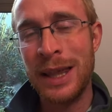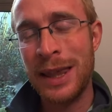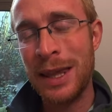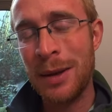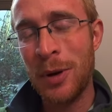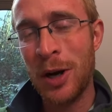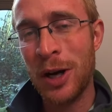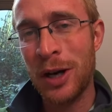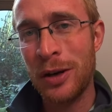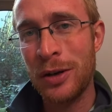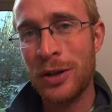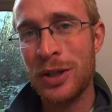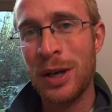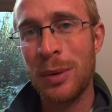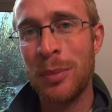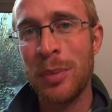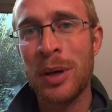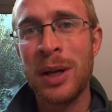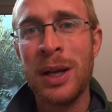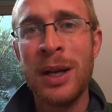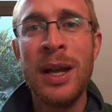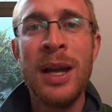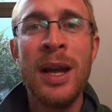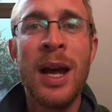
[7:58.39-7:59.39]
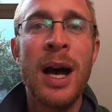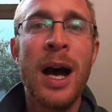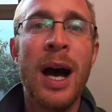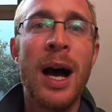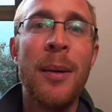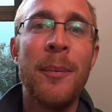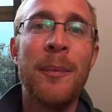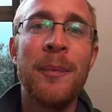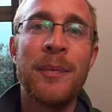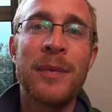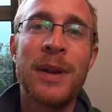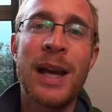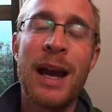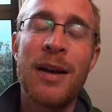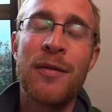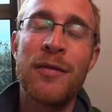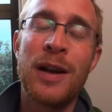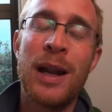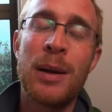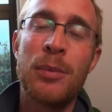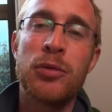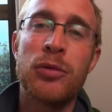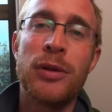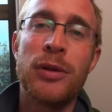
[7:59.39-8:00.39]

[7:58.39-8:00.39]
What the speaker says: and the microchip cat